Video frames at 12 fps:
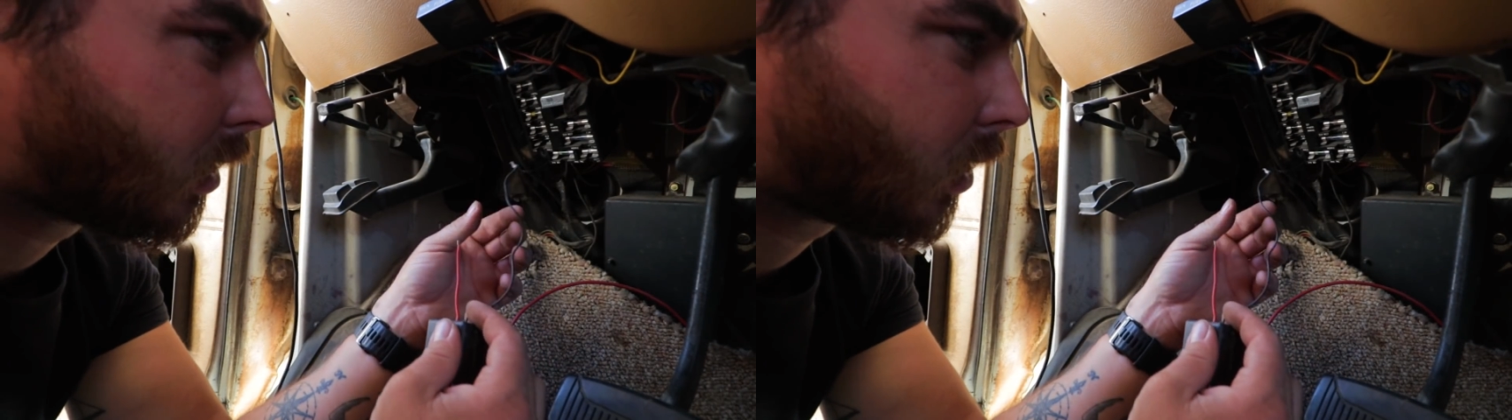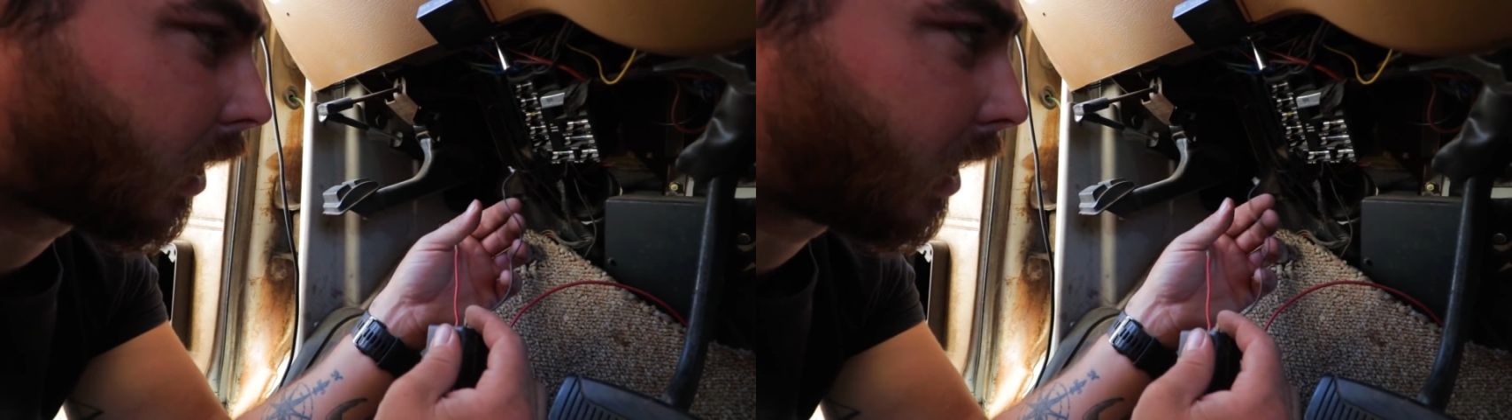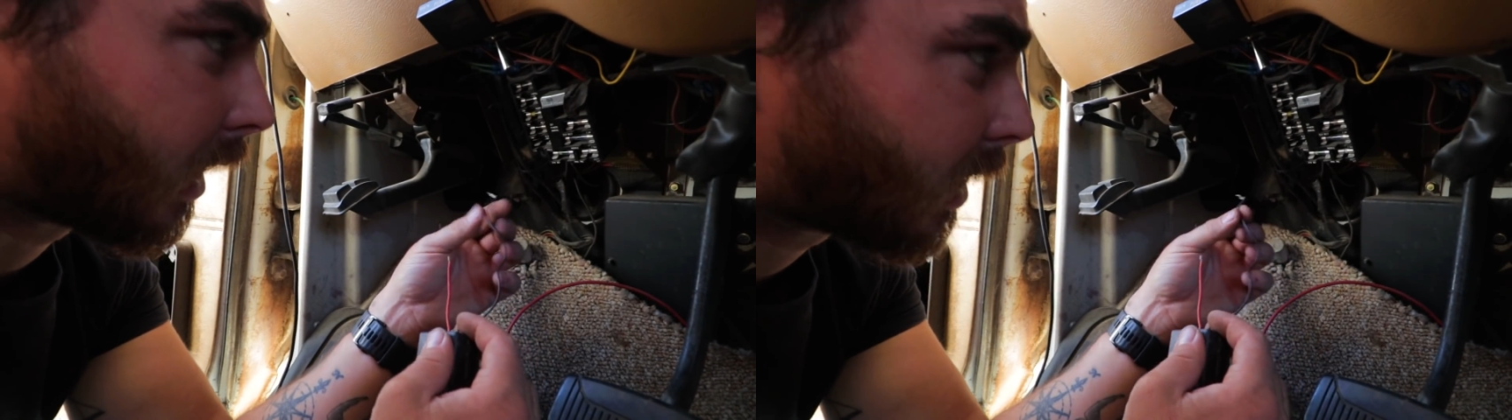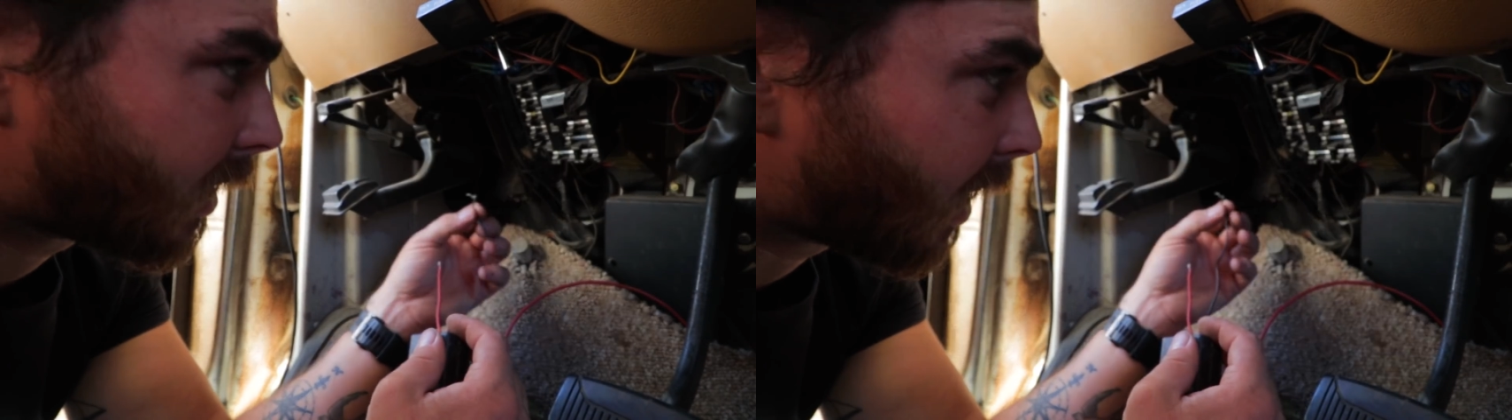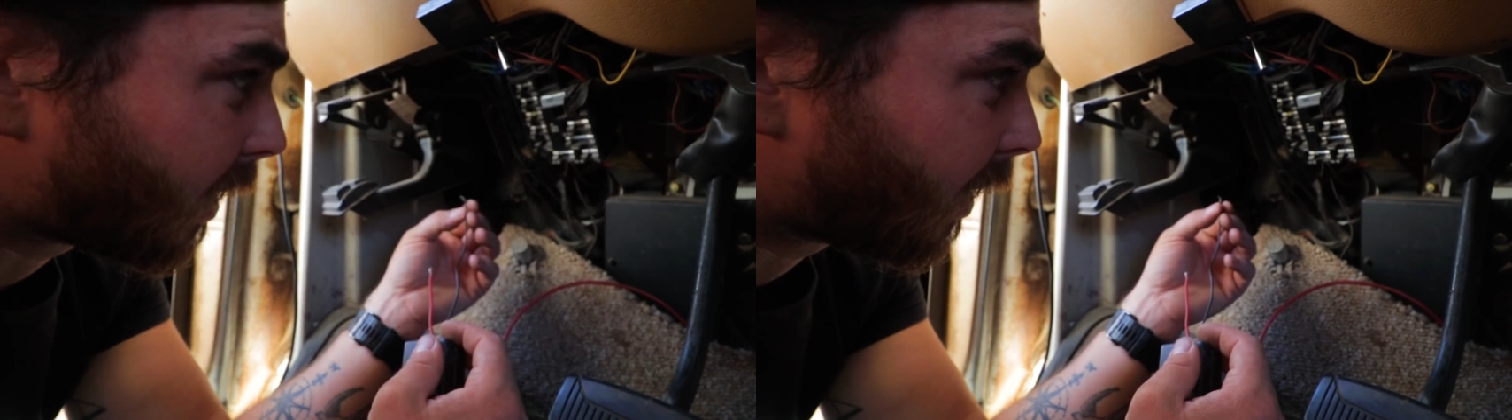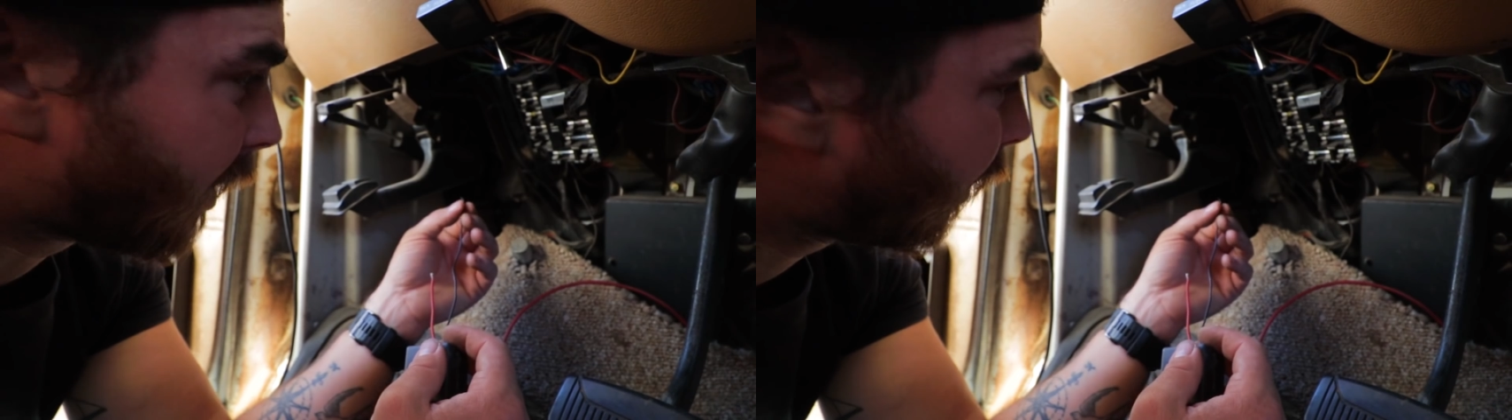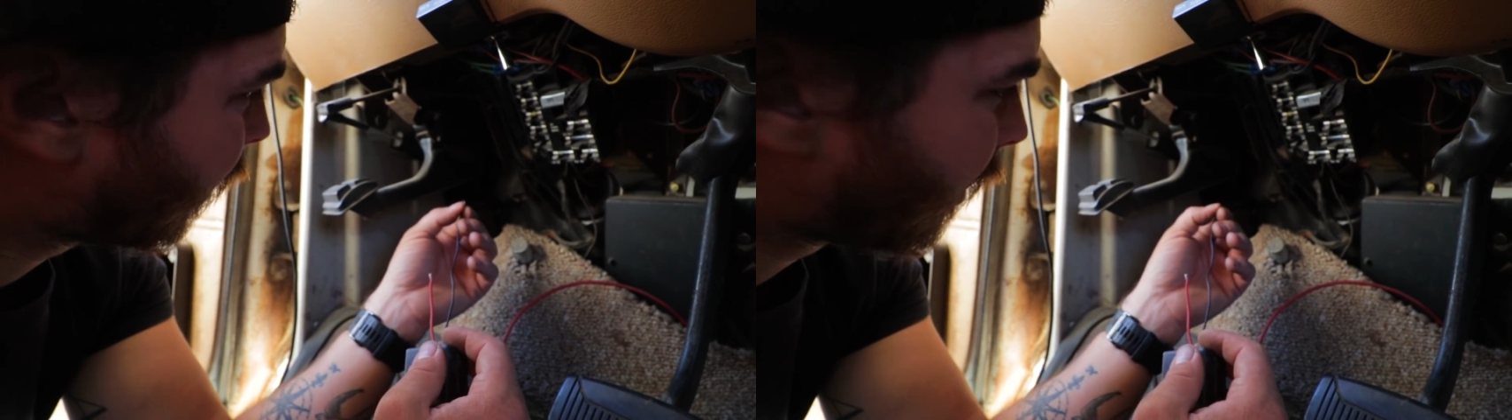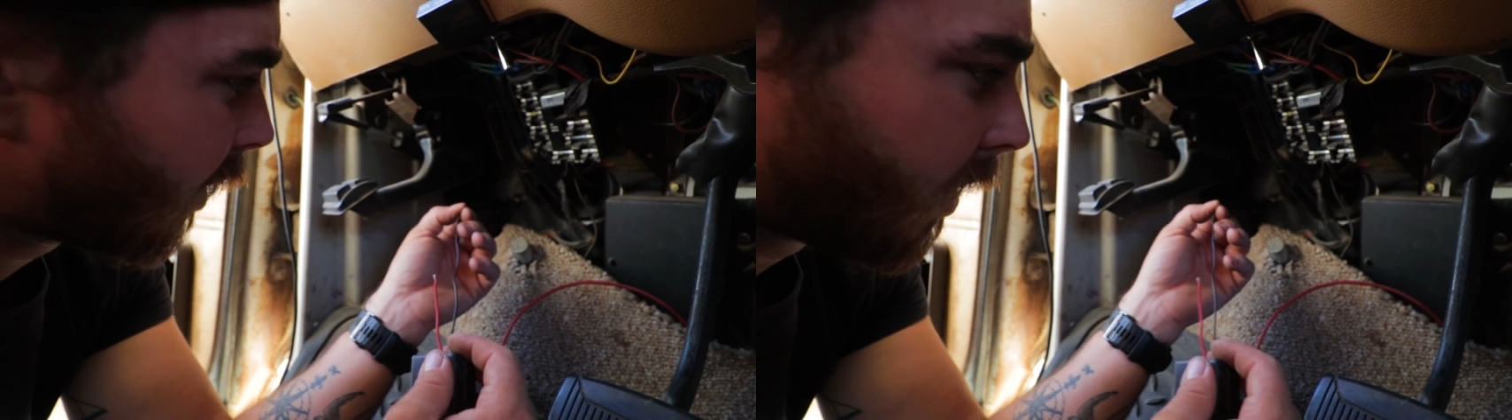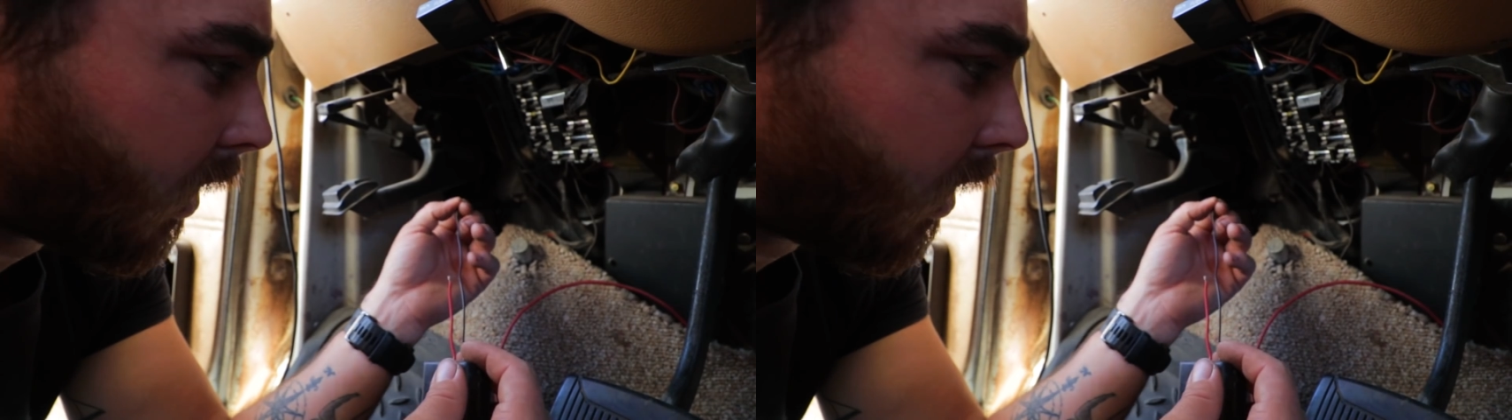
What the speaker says: so I can extend these.